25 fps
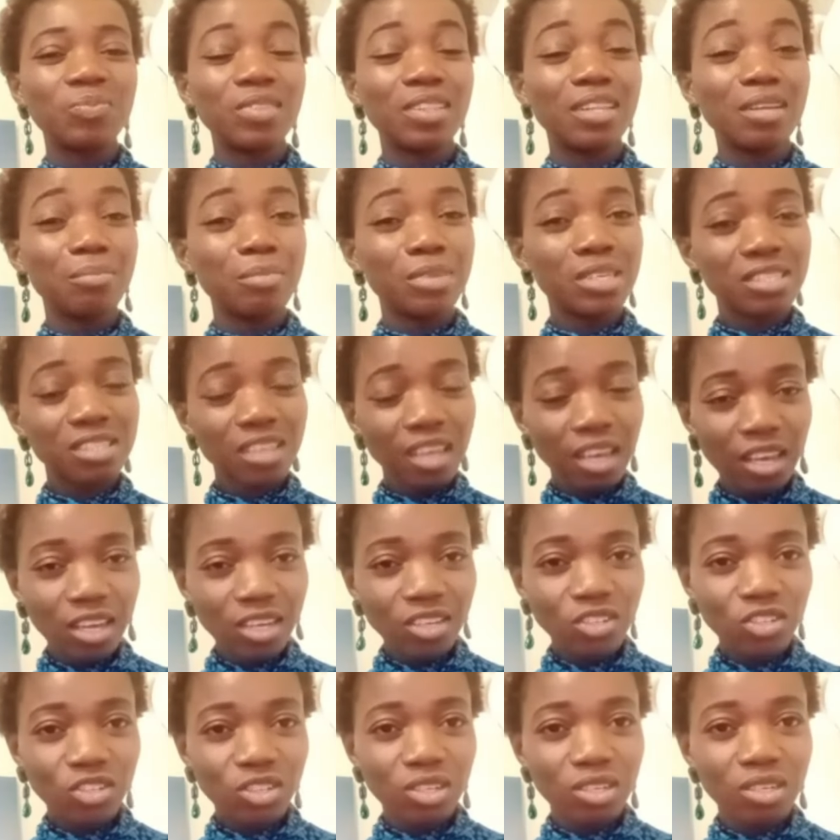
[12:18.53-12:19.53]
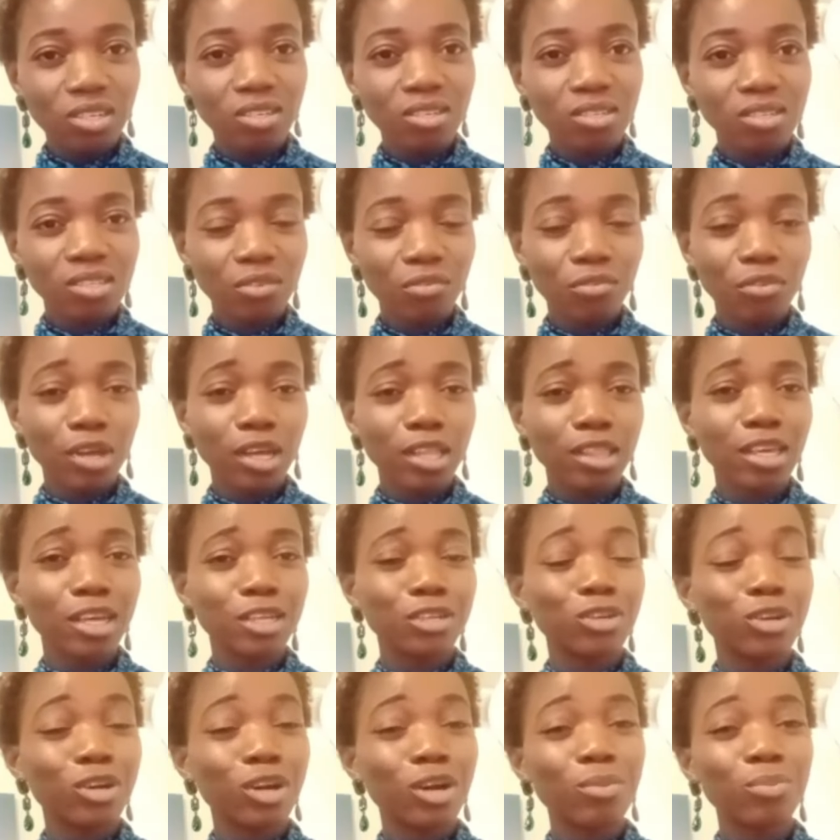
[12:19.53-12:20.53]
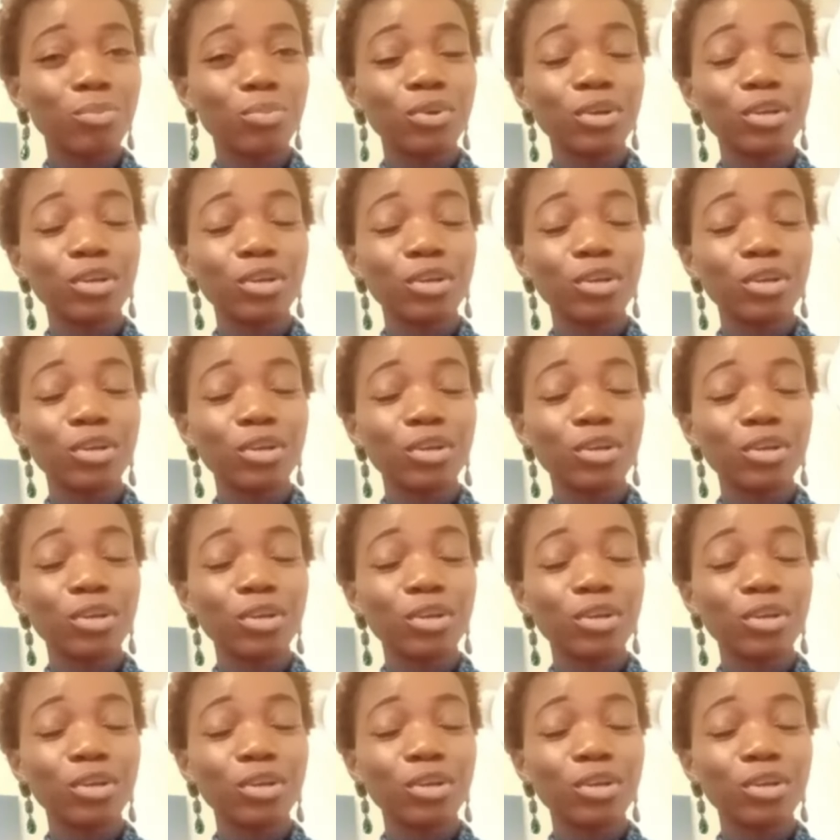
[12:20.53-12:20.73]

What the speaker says: limitations, the fact that you can't